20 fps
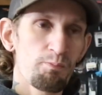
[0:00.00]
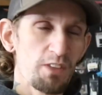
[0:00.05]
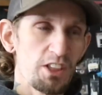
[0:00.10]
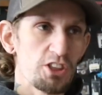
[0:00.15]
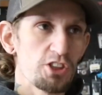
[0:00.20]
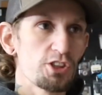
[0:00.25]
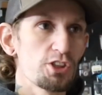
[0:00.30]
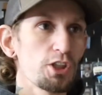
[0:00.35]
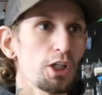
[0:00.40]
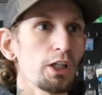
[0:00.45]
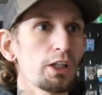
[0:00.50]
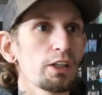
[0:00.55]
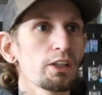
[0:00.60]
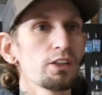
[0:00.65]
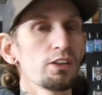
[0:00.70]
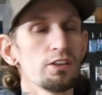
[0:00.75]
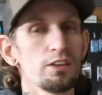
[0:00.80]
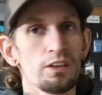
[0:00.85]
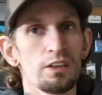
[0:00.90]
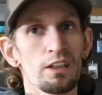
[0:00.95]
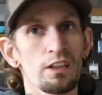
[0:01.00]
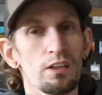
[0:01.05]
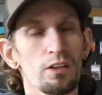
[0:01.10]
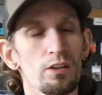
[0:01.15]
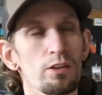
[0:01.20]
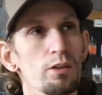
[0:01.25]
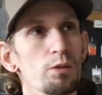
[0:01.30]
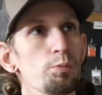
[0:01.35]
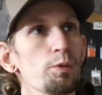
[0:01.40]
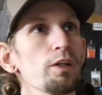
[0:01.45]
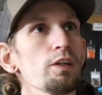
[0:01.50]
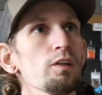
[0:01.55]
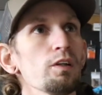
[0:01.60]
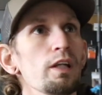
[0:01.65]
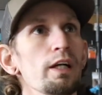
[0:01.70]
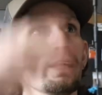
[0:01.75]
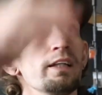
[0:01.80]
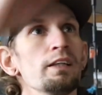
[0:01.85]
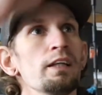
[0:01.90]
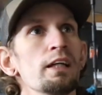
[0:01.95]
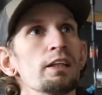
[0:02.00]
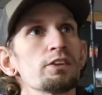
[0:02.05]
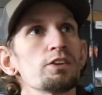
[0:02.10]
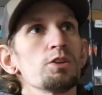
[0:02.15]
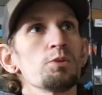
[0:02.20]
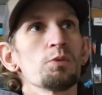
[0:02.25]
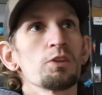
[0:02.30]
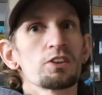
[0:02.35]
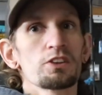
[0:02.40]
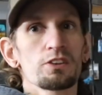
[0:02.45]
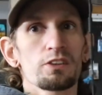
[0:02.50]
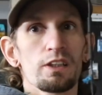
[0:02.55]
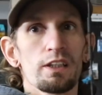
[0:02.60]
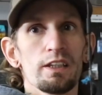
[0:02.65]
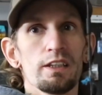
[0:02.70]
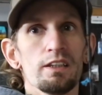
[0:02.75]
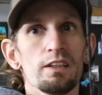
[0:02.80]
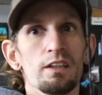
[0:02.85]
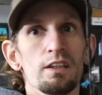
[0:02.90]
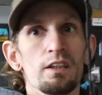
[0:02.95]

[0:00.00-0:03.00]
It's dark. You need a little bit of light, not too much light.